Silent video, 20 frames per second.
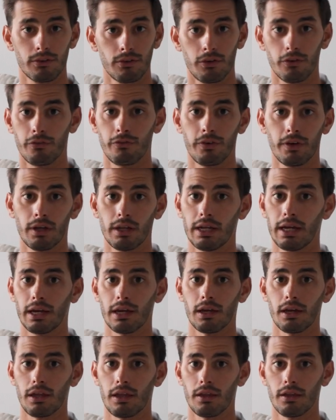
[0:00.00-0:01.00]
You feel
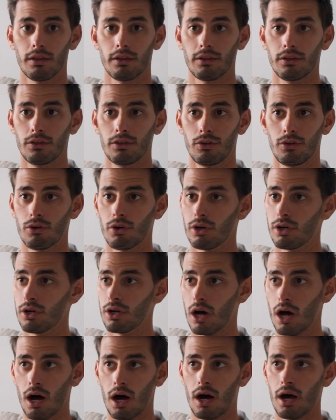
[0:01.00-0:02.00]
like you're
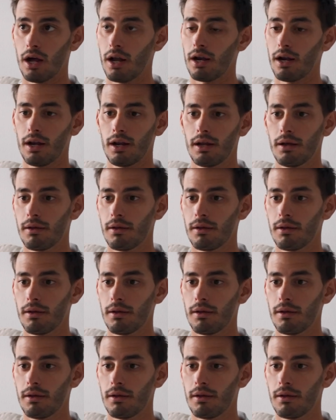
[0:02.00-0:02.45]
not